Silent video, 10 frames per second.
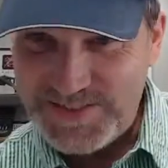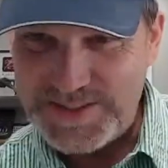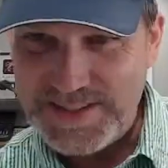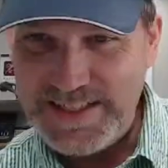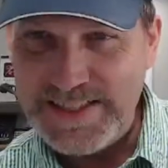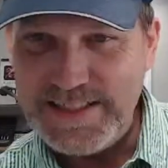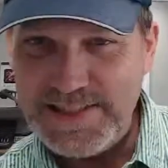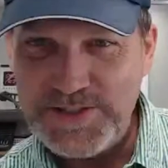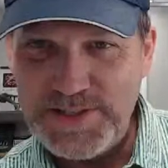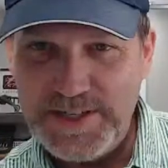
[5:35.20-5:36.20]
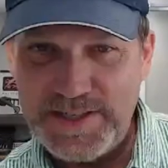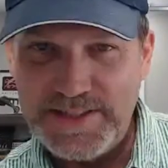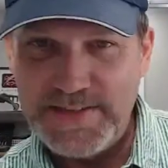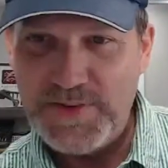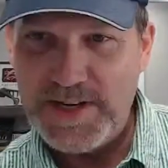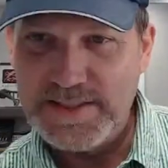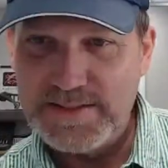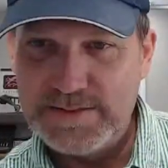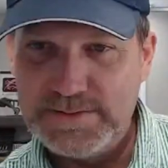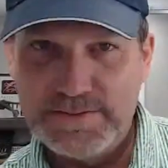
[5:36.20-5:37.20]
well, thank God you're here, DMAX.
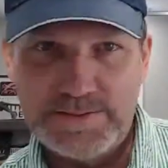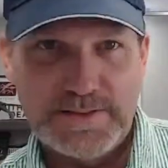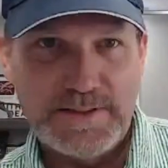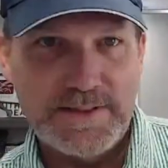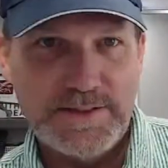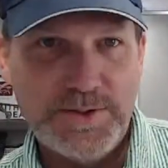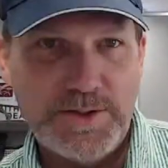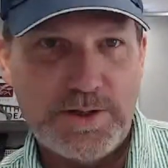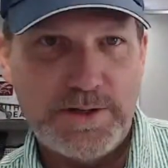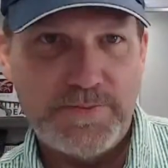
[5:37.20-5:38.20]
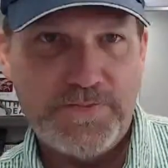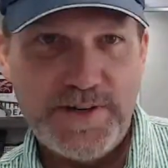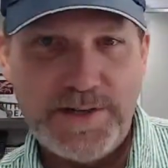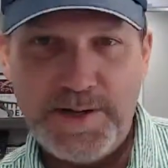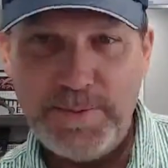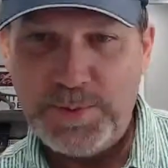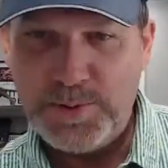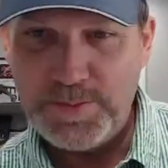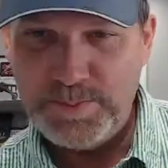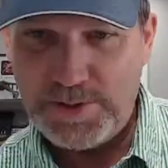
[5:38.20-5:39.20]
You are a very
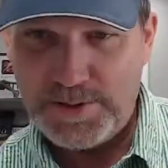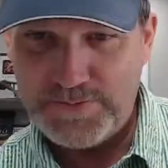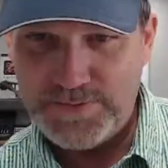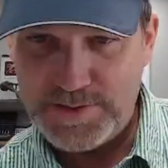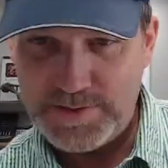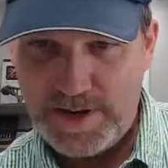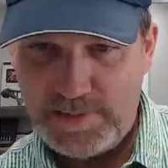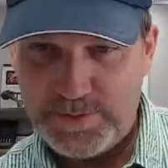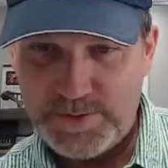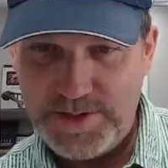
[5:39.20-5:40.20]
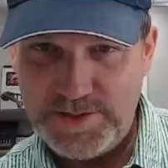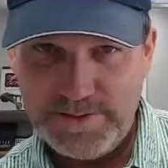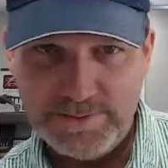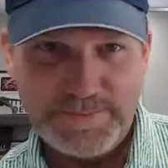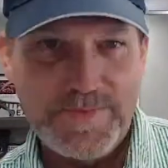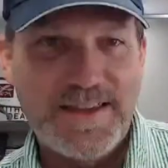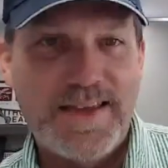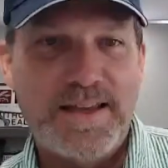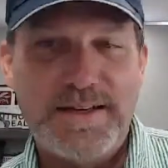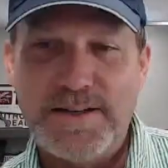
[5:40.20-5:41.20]
important part of this operation
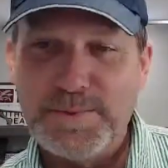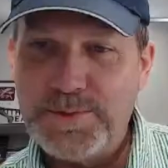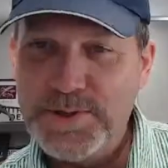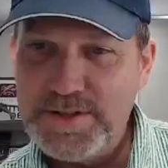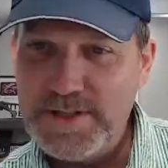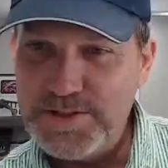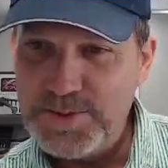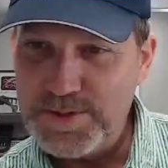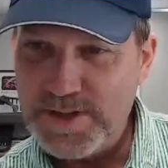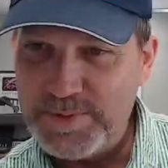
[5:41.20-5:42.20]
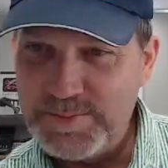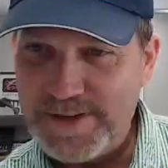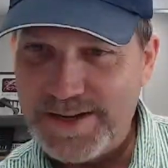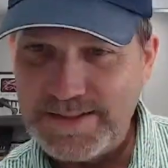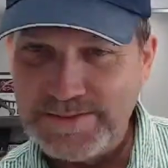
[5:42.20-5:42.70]
and I appreciate you stopping by.